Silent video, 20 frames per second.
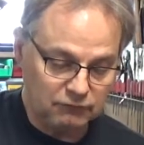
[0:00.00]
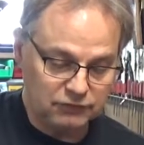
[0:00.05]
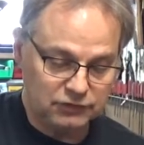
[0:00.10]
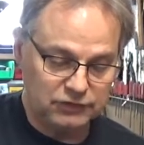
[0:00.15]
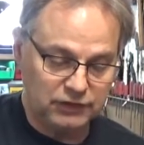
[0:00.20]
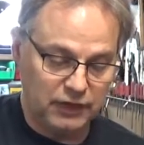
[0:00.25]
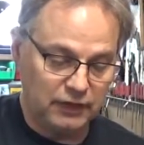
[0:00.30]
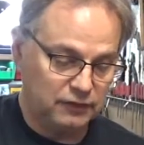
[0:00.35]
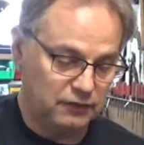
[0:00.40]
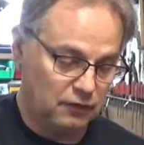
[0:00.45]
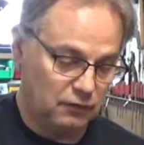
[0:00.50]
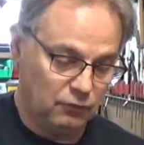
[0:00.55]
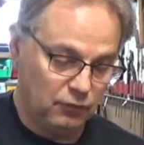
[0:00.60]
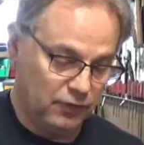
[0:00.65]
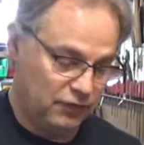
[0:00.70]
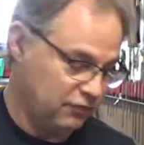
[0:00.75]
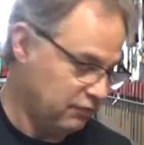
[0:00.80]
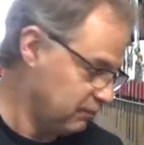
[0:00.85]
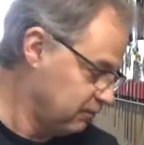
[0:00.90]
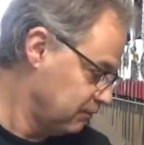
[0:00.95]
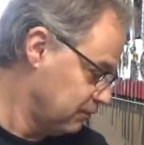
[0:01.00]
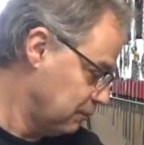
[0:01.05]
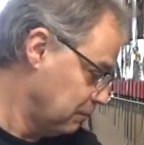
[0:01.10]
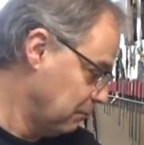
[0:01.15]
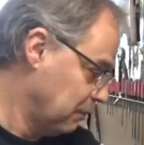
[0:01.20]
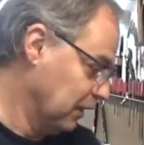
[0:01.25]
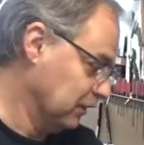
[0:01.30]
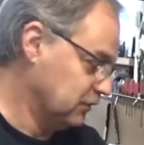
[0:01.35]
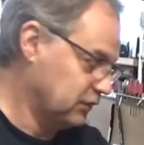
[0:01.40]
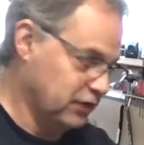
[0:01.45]
Checked it with a
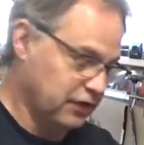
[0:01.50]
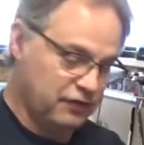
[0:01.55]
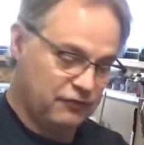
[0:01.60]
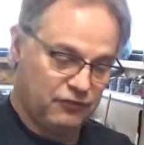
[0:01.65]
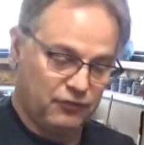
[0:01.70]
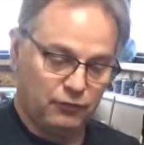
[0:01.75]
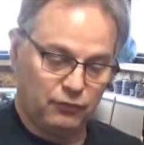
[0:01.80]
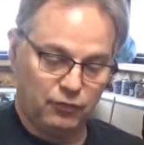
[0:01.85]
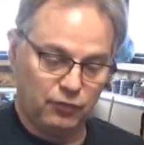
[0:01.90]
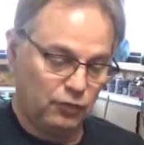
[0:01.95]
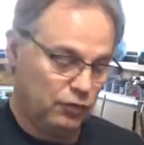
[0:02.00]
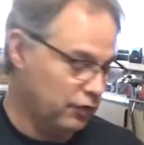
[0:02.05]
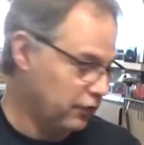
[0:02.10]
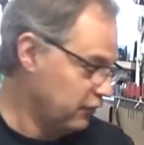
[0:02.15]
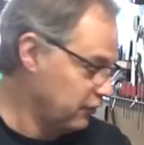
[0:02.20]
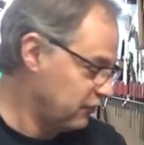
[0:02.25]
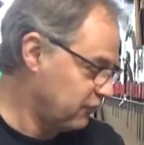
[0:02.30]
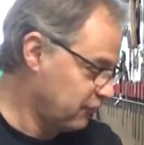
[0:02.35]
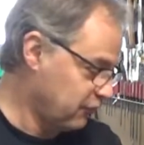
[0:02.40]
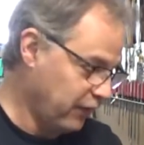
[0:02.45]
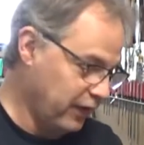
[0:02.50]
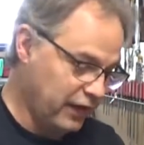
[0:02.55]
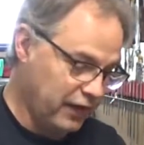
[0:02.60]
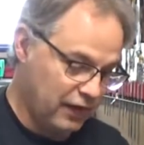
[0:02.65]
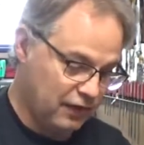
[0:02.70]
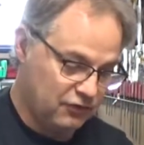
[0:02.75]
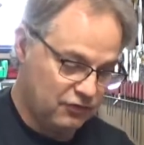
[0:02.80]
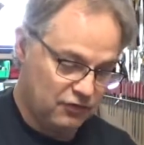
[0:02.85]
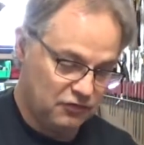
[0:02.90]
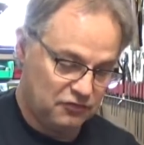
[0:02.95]
bunch of different rulers, straight
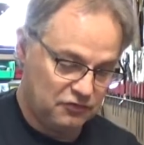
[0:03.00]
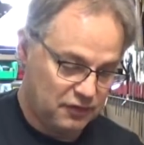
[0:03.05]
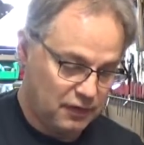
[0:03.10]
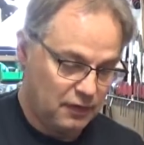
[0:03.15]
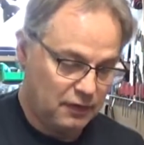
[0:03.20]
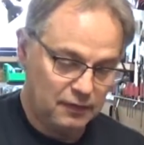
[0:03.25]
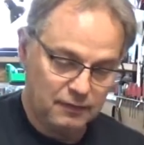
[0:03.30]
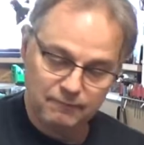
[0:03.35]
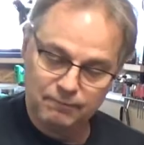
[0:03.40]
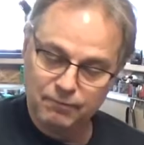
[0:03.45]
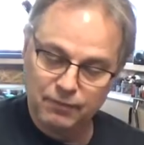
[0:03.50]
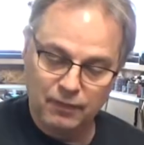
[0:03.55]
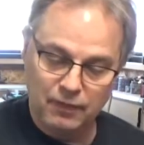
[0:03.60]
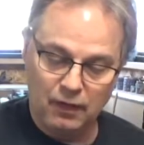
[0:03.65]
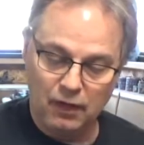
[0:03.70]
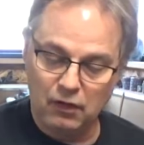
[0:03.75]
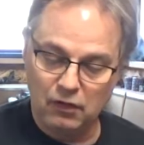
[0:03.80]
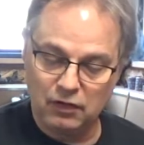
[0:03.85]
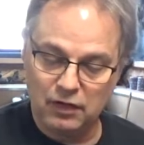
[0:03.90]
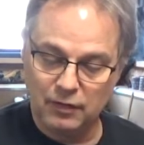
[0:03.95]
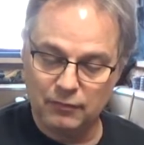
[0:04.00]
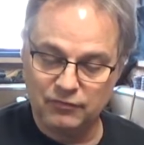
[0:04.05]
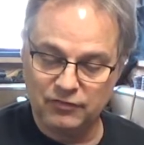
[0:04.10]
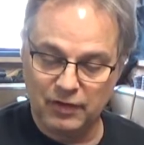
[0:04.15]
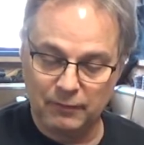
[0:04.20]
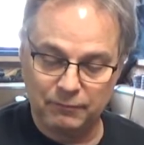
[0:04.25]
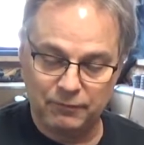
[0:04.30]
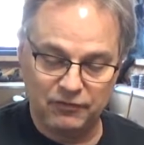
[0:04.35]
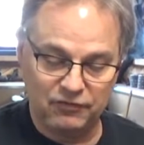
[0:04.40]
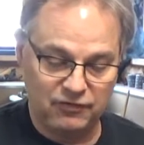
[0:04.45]
edges all comes
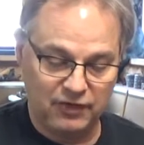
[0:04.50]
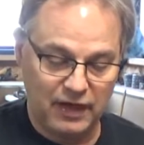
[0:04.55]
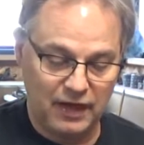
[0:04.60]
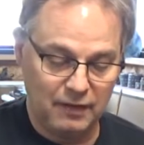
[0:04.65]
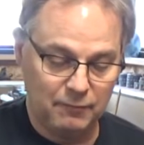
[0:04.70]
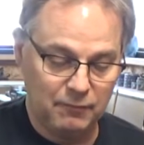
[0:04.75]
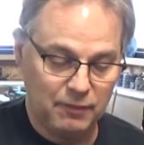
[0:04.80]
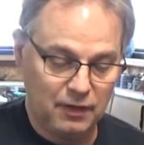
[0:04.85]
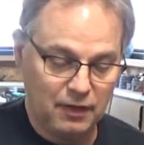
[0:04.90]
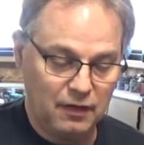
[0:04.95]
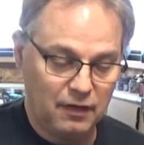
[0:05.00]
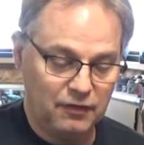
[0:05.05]
up the same.